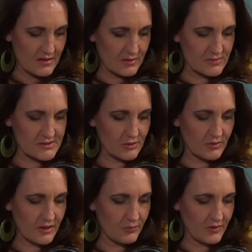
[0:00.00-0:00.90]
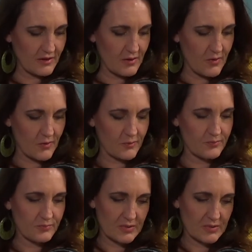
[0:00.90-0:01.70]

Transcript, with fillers: he was the only one at home